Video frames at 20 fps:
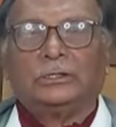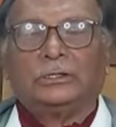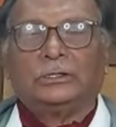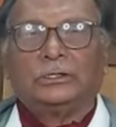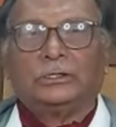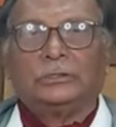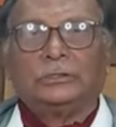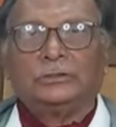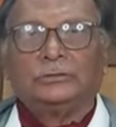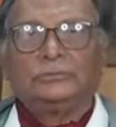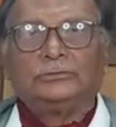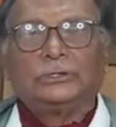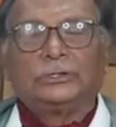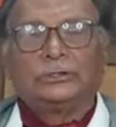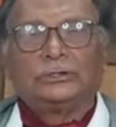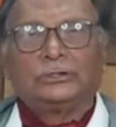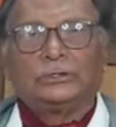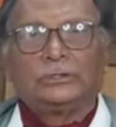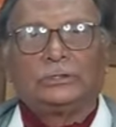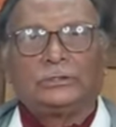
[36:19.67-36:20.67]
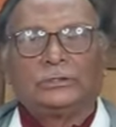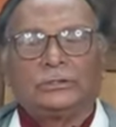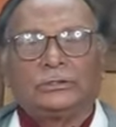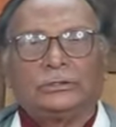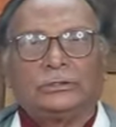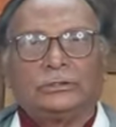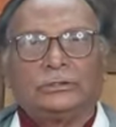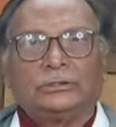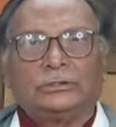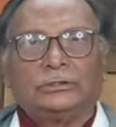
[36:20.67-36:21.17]
General
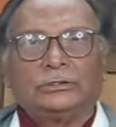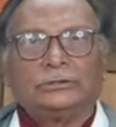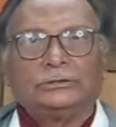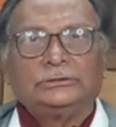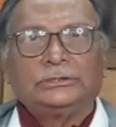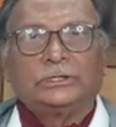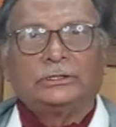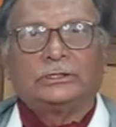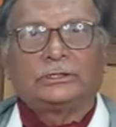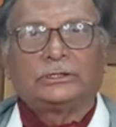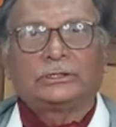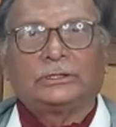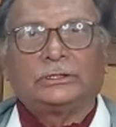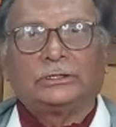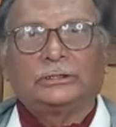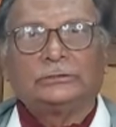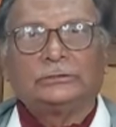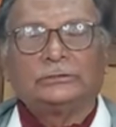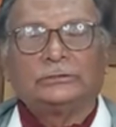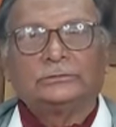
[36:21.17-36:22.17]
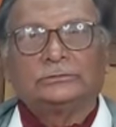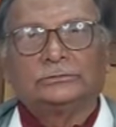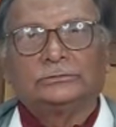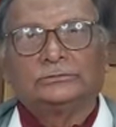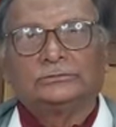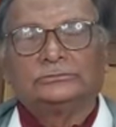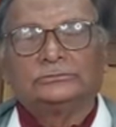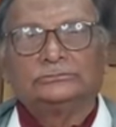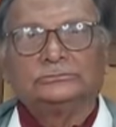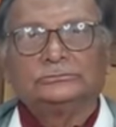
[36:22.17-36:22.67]
Yahya Khan
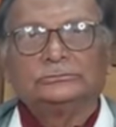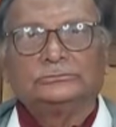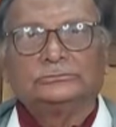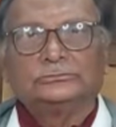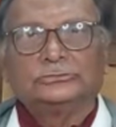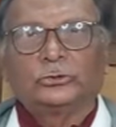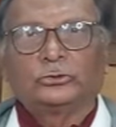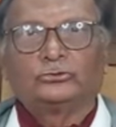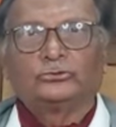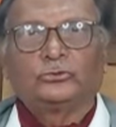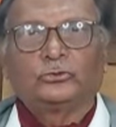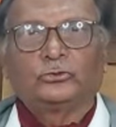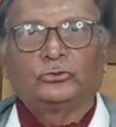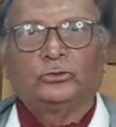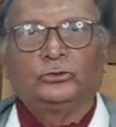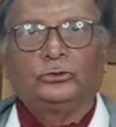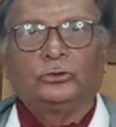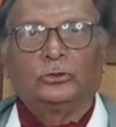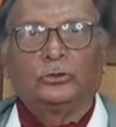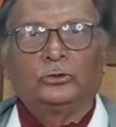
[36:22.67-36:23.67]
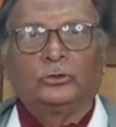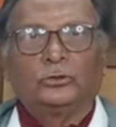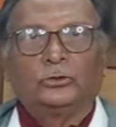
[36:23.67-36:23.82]
was shown the door.